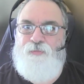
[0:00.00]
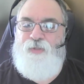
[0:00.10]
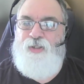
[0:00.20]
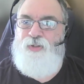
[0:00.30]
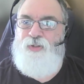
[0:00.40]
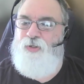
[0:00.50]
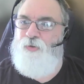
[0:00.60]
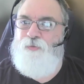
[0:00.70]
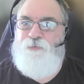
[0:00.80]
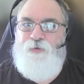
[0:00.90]
then
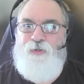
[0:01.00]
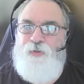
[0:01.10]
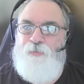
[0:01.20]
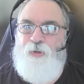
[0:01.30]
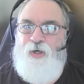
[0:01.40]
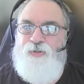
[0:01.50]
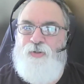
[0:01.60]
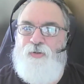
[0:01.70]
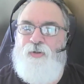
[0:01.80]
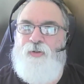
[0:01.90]
don't feel the
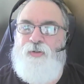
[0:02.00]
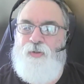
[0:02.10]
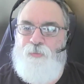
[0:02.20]
pressure to